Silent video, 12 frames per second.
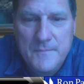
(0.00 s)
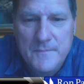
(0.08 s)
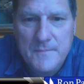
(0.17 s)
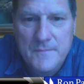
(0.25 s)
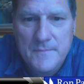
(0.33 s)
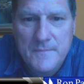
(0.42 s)

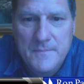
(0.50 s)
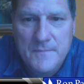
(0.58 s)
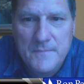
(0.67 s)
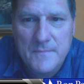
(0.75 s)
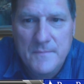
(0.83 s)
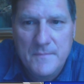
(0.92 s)

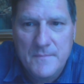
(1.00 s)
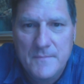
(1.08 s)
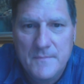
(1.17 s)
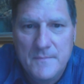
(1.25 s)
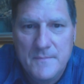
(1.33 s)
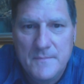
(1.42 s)

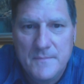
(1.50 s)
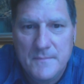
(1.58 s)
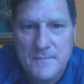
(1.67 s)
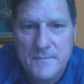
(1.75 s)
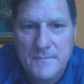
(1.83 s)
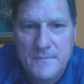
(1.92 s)

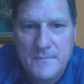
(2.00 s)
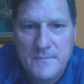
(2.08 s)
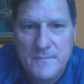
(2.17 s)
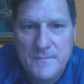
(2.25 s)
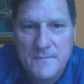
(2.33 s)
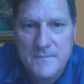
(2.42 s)

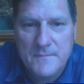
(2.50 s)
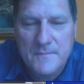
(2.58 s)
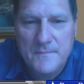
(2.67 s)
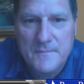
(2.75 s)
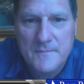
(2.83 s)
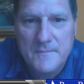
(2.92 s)

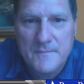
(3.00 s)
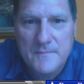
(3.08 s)
[no speech]